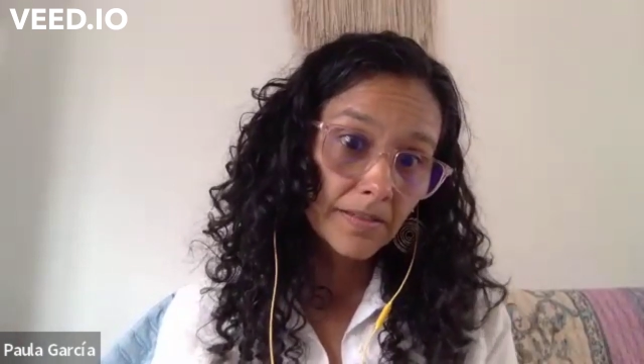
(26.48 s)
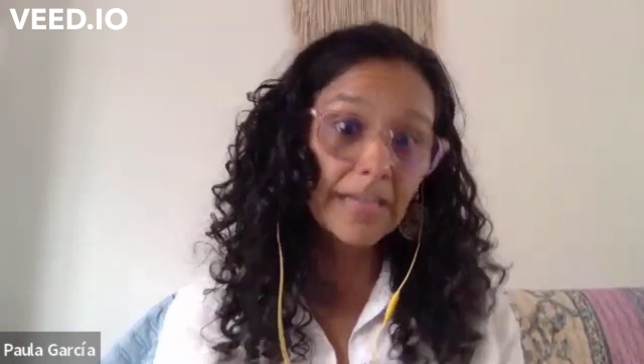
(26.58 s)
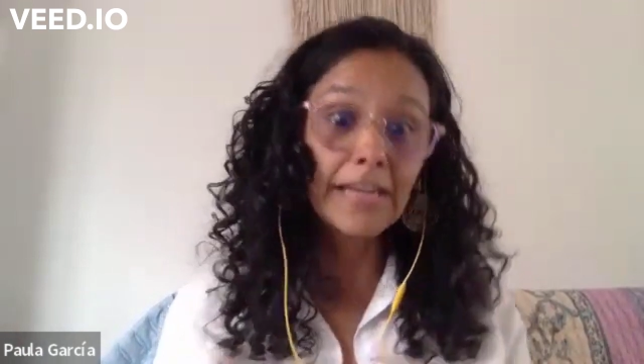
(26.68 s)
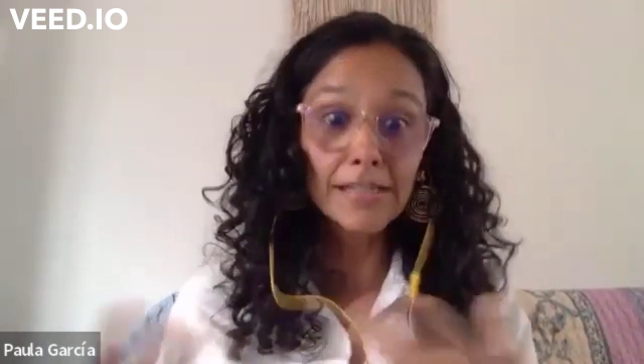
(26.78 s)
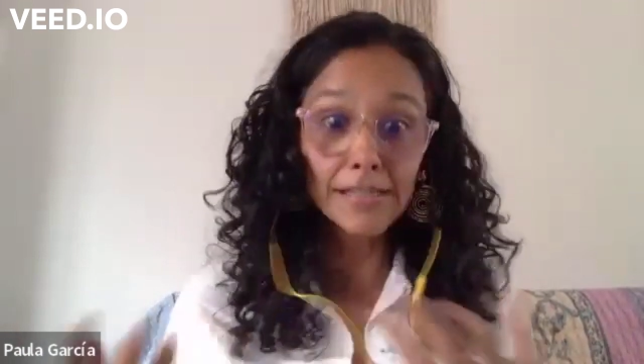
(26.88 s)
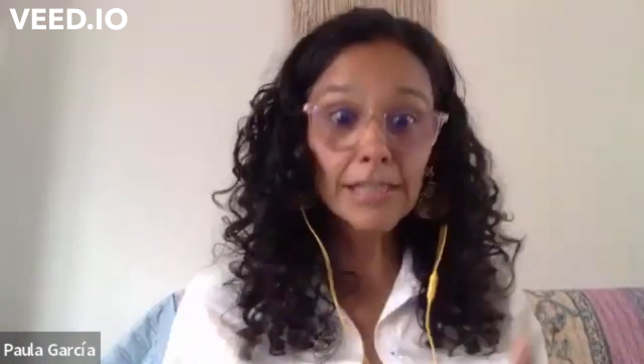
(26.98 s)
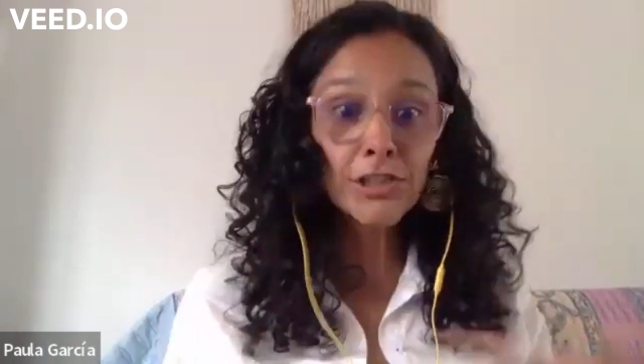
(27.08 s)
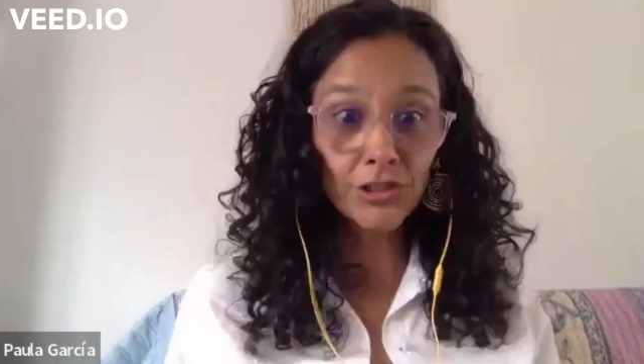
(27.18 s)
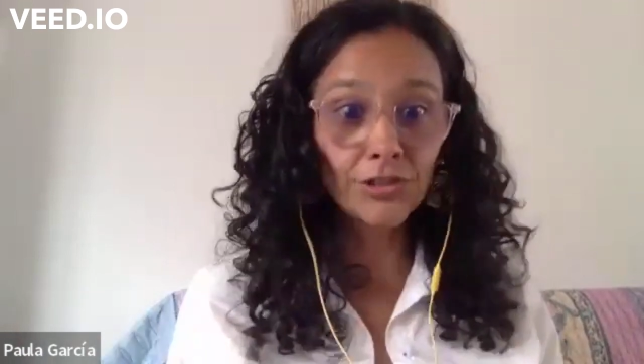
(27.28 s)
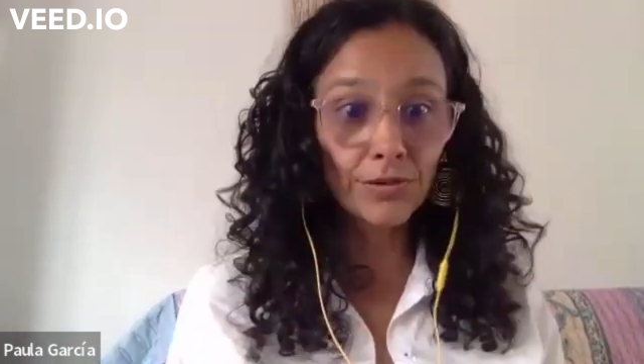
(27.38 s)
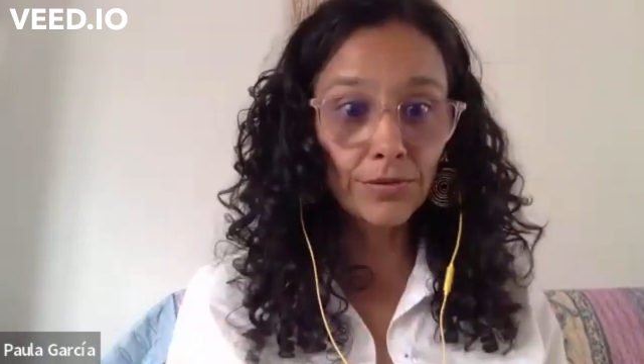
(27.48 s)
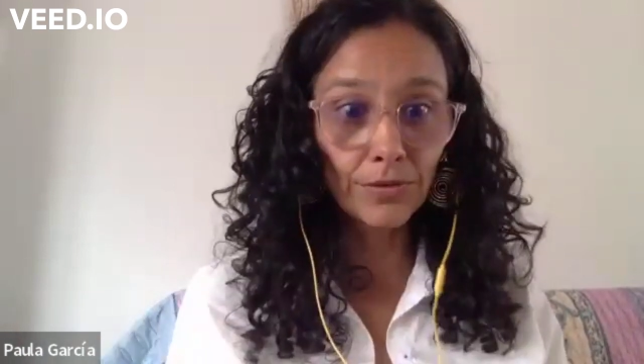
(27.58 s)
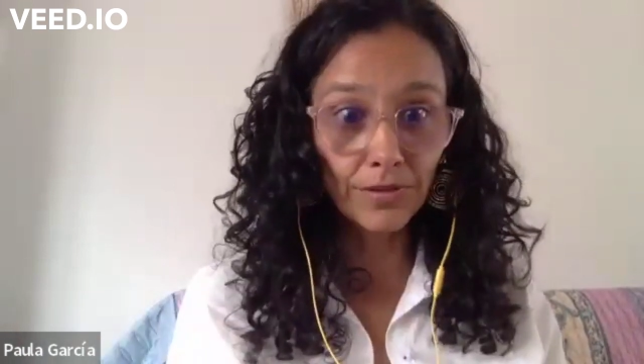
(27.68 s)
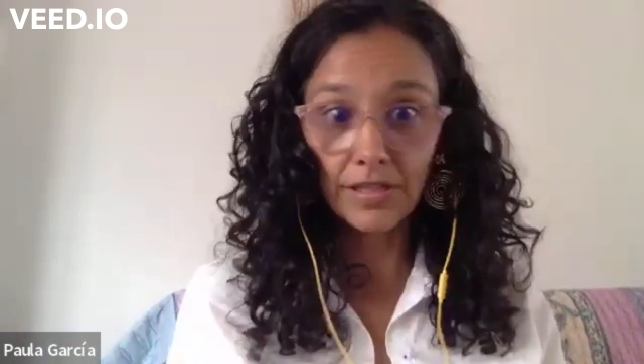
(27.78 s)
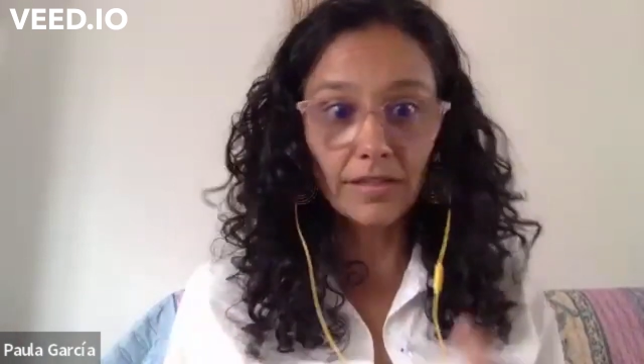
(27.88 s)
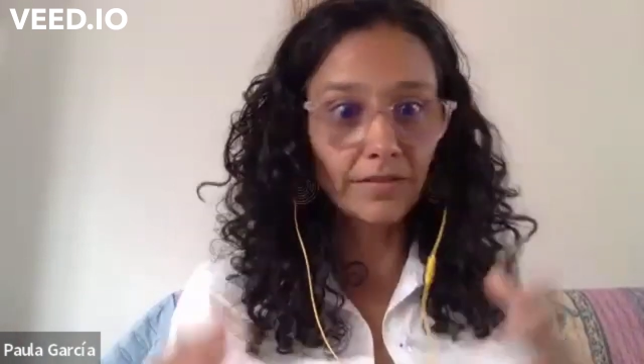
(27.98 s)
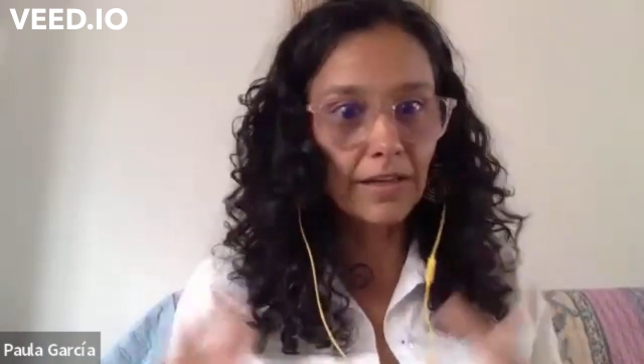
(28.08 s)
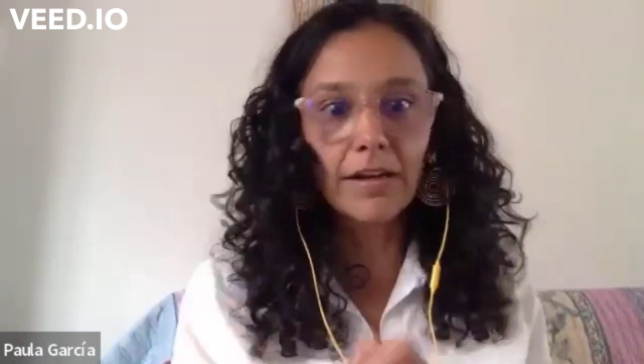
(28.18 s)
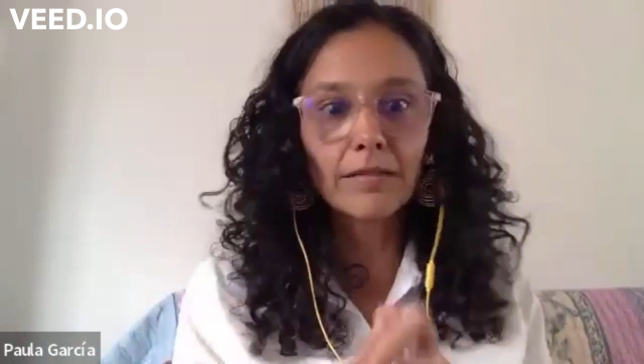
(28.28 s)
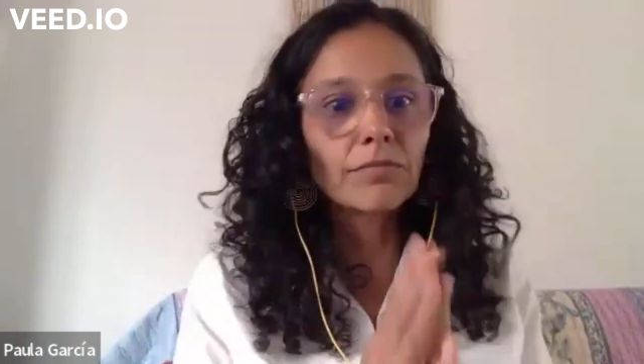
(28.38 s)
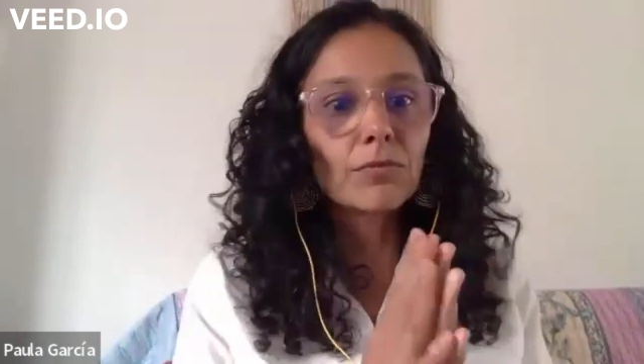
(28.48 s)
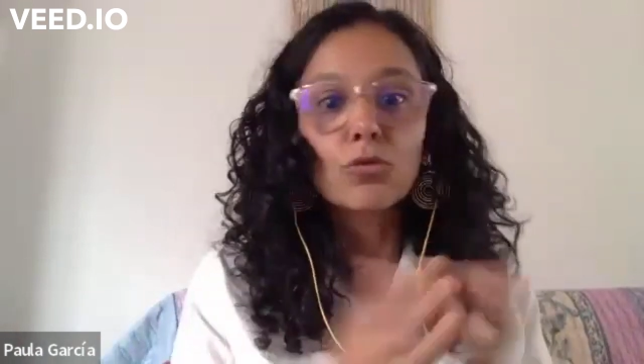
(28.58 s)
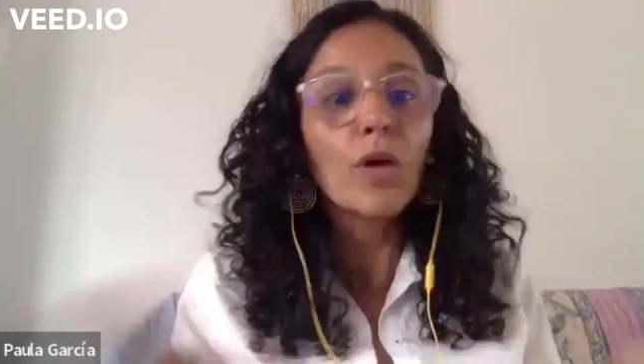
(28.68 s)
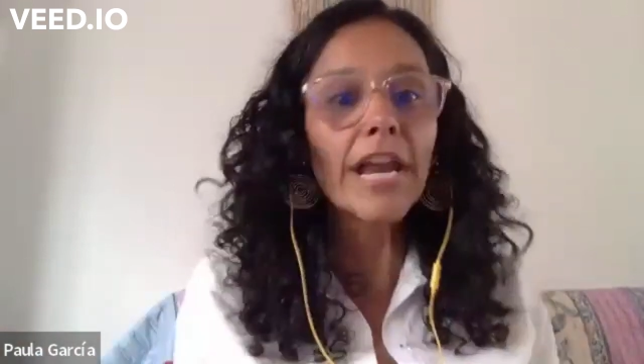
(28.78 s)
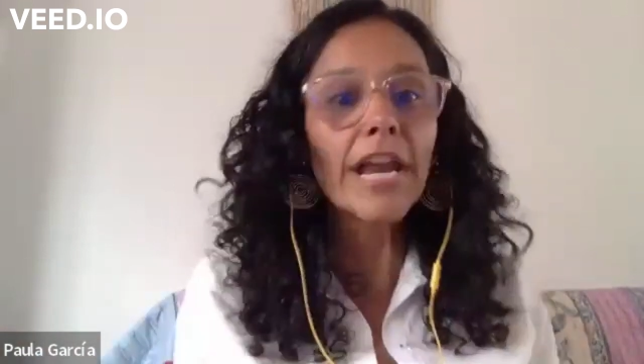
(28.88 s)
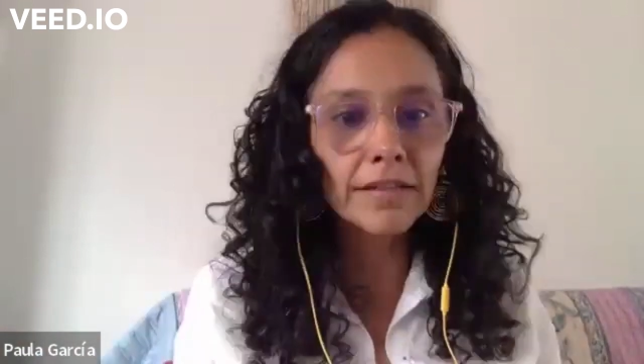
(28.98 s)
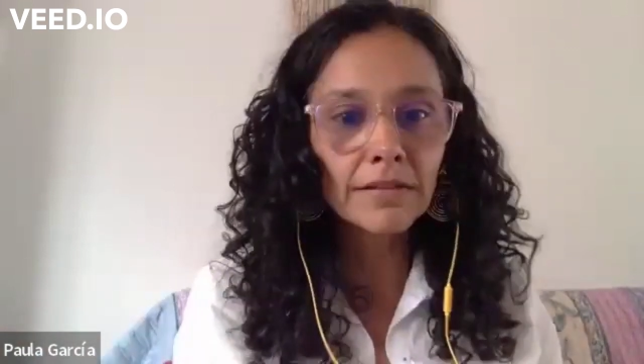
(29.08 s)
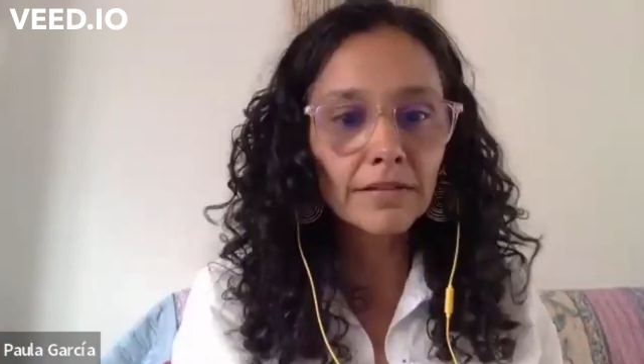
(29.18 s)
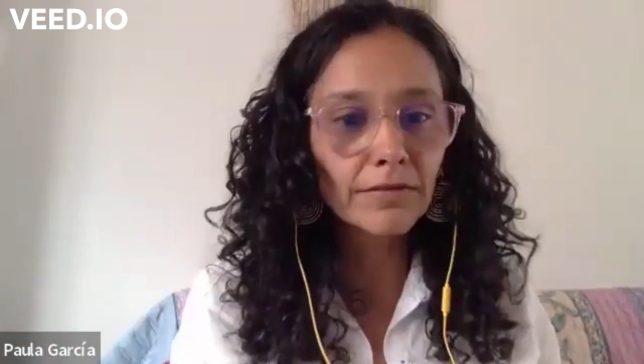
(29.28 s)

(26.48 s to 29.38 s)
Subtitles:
they assist you or they are ready